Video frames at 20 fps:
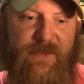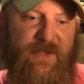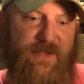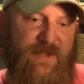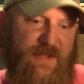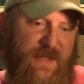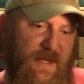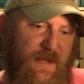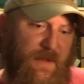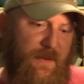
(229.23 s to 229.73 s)

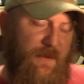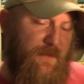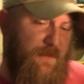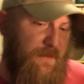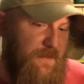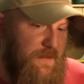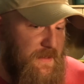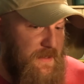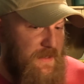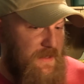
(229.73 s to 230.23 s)
So
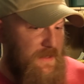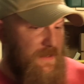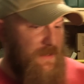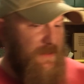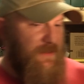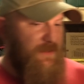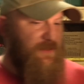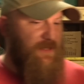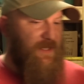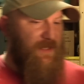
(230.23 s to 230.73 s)

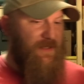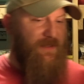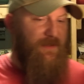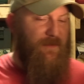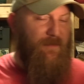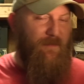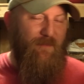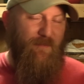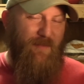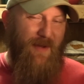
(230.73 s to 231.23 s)

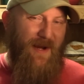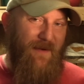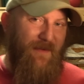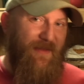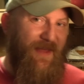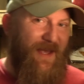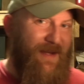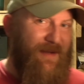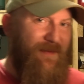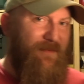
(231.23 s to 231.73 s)
just bear
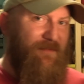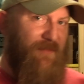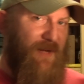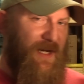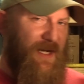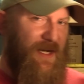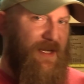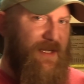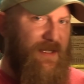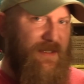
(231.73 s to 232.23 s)
that in
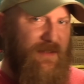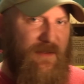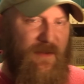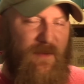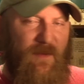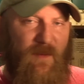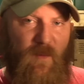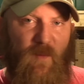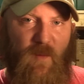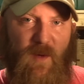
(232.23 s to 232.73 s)
mind
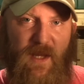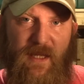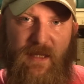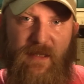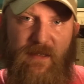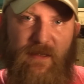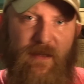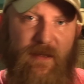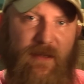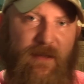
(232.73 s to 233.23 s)

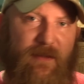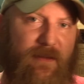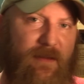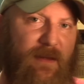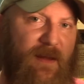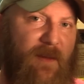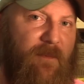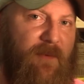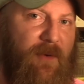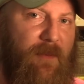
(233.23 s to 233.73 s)
when
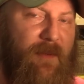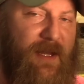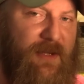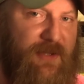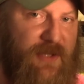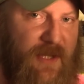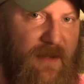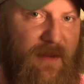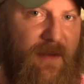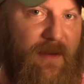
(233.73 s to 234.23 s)

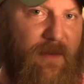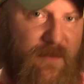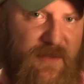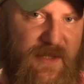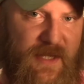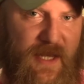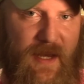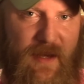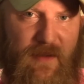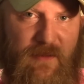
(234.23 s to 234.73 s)
information
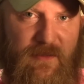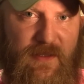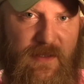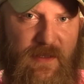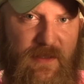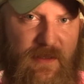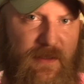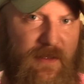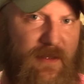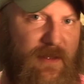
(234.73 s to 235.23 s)
comes out.